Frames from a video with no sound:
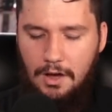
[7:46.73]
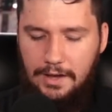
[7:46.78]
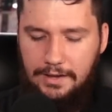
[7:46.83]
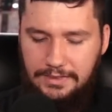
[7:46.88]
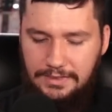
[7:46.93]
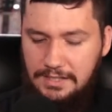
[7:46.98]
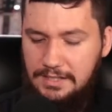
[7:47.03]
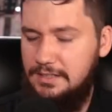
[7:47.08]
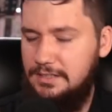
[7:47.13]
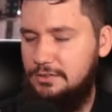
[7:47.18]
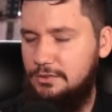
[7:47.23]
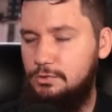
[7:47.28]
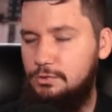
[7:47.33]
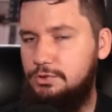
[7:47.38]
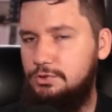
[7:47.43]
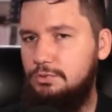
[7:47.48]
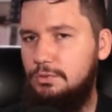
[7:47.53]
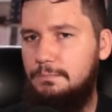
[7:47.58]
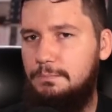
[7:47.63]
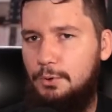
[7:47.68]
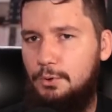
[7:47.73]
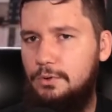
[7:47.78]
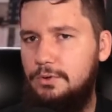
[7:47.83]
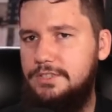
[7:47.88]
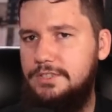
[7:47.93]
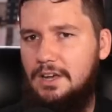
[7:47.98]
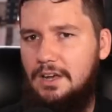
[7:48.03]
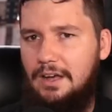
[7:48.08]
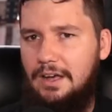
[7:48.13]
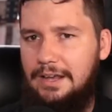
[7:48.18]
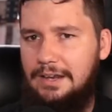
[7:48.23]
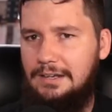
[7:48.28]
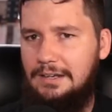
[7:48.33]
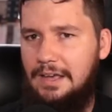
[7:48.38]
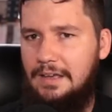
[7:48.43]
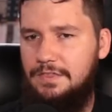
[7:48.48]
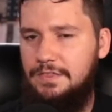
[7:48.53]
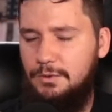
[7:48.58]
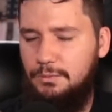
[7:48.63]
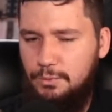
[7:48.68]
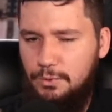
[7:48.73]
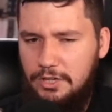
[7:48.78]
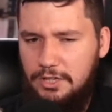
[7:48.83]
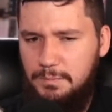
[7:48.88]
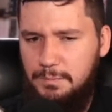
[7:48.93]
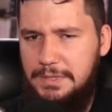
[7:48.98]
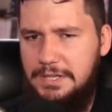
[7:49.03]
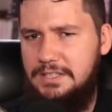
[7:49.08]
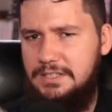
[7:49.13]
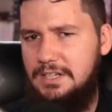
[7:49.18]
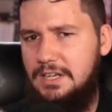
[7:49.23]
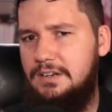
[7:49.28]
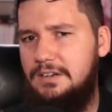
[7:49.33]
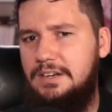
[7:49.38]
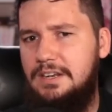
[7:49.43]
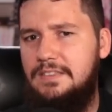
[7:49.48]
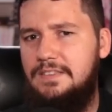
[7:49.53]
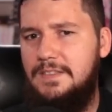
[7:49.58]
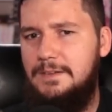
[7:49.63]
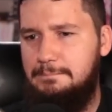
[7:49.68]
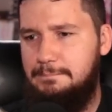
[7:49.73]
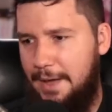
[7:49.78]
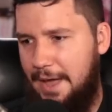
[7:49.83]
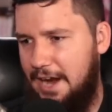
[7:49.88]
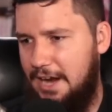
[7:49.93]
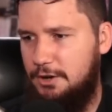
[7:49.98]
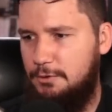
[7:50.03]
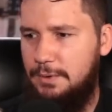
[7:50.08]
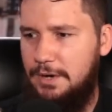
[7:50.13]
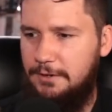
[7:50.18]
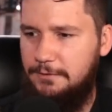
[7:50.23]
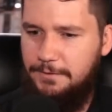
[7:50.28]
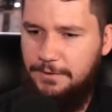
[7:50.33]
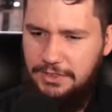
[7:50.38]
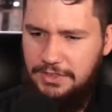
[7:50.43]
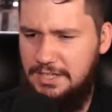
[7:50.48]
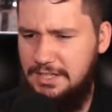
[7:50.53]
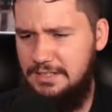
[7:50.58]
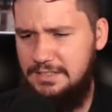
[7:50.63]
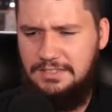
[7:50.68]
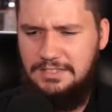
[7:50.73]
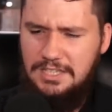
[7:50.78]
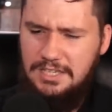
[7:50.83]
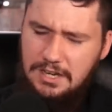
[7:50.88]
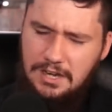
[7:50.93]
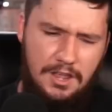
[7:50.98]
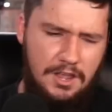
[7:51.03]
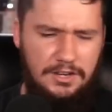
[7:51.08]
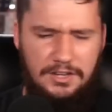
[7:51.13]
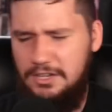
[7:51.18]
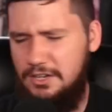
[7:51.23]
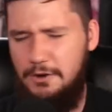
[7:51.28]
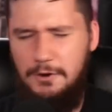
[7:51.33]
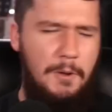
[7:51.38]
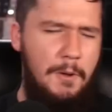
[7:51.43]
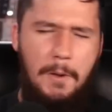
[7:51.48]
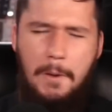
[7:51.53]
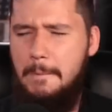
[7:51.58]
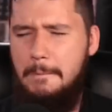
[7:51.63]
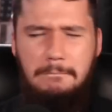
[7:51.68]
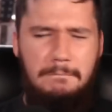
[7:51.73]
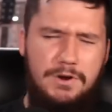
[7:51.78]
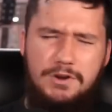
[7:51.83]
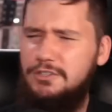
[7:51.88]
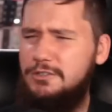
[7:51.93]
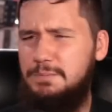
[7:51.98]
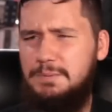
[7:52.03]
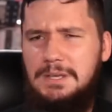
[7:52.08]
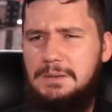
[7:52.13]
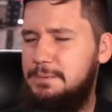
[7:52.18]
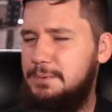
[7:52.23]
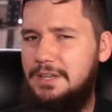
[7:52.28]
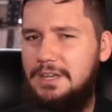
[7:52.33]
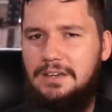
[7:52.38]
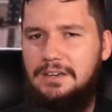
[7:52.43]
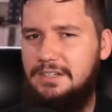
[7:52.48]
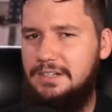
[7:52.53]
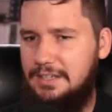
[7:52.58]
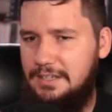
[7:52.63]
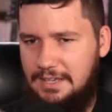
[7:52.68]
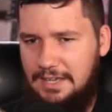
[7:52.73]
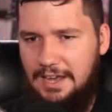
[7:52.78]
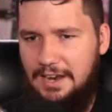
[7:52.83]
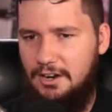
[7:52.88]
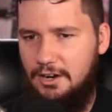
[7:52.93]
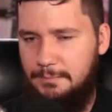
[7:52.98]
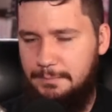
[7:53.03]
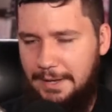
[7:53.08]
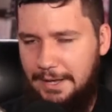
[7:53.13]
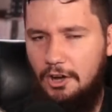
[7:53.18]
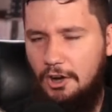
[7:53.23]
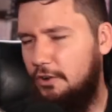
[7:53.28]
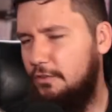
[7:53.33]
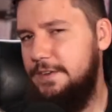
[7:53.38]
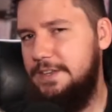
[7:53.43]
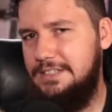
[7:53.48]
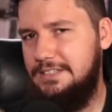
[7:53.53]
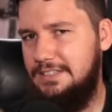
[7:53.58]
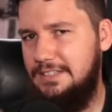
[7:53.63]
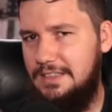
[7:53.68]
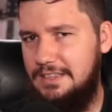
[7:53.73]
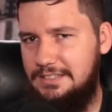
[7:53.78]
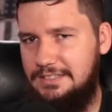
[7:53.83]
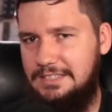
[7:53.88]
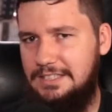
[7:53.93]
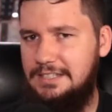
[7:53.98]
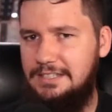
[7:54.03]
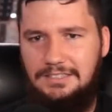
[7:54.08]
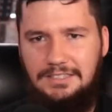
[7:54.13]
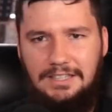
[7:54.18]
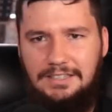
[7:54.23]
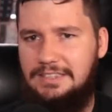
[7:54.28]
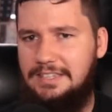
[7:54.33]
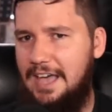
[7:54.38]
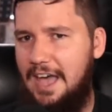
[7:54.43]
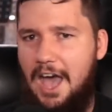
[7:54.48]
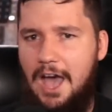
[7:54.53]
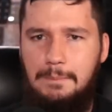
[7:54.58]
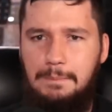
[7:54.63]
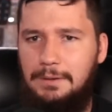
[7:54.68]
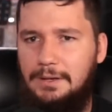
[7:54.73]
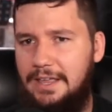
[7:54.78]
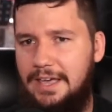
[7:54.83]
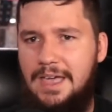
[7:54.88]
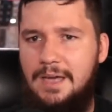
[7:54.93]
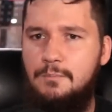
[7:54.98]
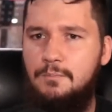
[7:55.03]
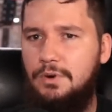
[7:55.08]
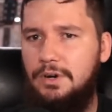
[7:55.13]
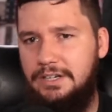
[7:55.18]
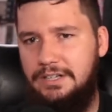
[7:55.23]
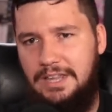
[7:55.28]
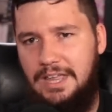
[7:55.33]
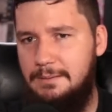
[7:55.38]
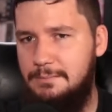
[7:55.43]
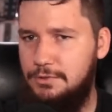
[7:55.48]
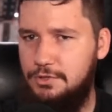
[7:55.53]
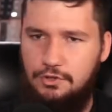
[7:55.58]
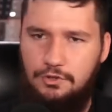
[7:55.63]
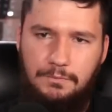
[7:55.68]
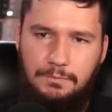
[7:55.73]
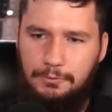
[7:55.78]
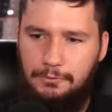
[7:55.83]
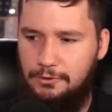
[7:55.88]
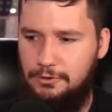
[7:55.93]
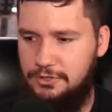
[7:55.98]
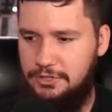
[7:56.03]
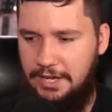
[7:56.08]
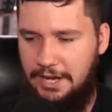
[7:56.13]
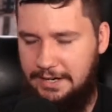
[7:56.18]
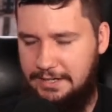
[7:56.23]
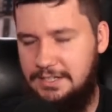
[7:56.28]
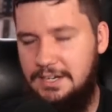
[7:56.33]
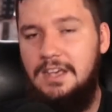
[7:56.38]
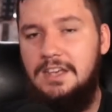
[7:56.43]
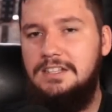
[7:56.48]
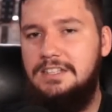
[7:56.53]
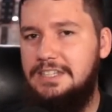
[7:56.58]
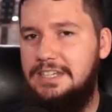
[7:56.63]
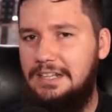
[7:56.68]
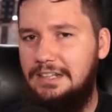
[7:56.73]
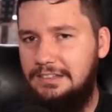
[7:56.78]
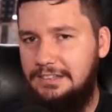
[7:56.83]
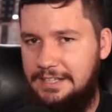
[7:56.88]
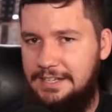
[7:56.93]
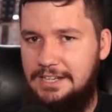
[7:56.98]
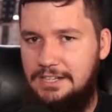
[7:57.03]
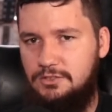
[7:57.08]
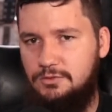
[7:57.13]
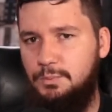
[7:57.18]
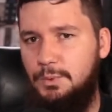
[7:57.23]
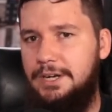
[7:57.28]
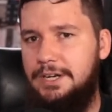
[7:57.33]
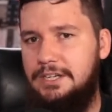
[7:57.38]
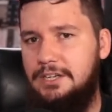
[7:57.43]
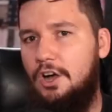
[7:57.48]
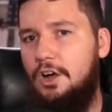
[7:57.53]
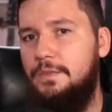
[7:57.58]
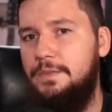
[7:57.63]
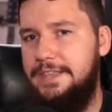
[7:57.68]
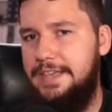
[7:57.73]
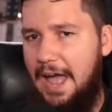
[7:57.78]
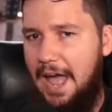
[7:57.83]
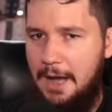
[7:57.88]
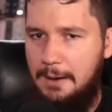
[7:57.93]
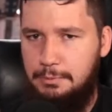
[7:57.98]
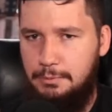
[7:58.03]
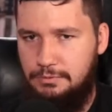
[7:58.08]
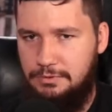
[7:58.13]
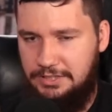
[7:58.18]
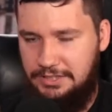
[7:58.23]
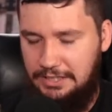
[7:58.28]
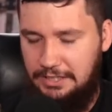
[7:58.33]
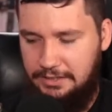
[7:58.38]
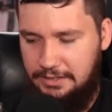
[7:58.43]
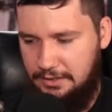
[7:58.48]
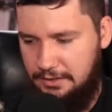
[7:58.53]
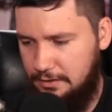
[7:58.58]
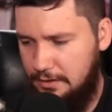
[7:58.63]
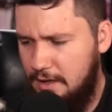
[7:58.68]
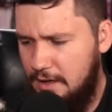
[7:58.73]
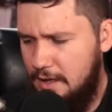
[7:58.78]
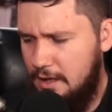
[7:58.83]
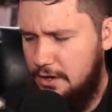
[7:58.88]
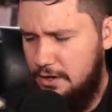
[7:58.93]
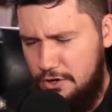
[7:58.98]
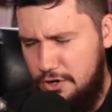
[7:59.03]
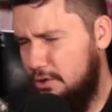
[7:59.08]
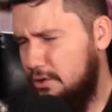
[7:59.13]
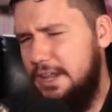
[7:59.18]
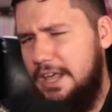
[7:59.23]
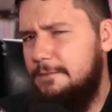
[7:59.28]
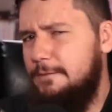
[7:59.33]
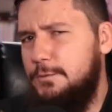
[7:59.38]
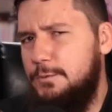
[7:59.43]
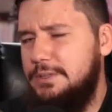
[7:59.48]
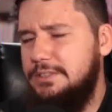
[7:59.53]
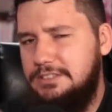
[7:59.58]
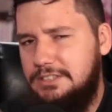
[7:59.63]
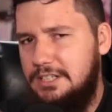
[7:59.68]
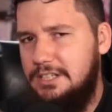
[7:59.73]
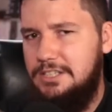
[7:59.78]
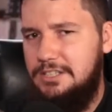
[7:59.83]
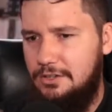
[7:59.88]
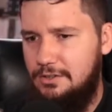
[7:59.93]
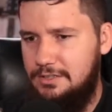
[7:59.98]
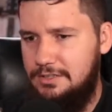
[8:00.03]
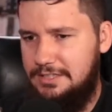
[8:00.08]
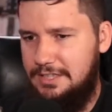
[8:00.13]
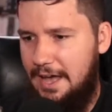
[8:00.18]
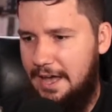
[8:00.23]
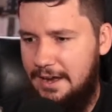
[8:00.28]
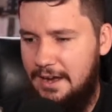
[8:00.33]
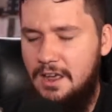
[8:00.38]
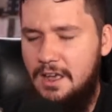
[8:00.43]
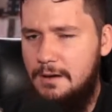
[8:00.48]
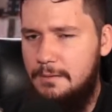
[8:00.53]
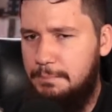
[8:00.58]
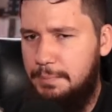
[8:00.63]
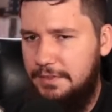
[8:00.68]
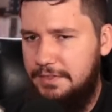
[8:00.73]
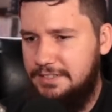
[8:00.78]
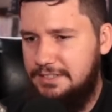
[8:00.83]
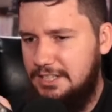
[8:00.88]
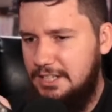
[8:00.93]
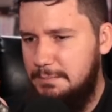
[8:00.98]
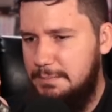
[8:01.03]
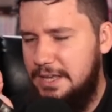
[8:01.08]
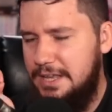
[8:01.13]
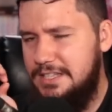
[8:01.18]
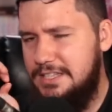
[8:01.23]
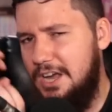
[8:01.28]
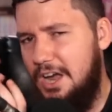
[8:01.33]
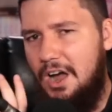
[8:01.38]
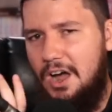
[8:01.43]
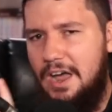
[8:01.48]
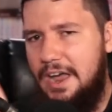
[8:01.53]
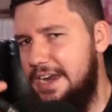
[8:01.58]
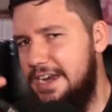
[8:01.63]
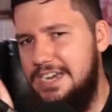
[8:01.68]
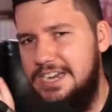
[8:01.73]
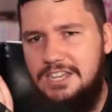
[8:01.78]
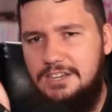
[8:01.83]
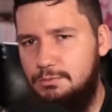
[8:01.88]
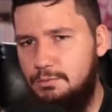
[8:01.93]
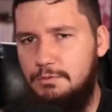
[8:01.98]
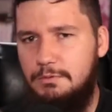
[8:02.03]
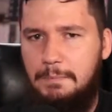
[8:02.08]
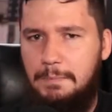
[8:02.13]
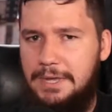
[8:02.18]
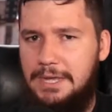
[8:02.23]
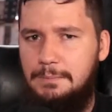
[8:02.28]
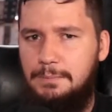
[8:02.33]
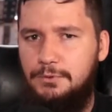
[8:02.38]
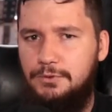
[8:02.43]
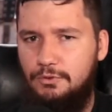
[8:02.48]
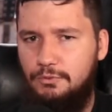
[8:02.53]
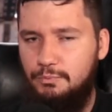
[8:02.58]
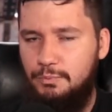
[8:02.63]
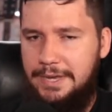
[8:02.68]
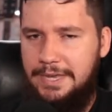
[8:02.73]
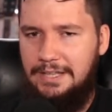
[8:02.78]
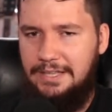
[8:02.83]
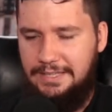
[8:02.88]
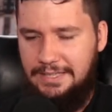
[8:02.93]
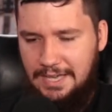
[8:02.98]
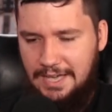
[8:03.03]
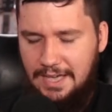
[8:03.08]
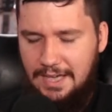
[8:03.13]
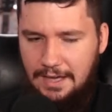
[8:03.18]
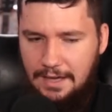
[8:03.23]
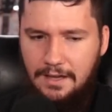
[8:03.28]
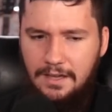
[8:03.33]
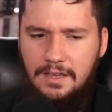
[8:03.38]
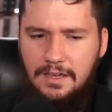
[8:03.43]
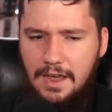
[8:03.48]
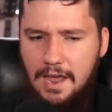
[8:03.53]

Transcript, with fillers: I think it's also important to highlight the work being done in the background for things that, you know, most people aren't going to care about. Obviously, there's things like the Apple M1 and M2 project to get Linux running on the Apple Silicon. Not everyone's going to use that, but there's going to be a tiny group of people that really care.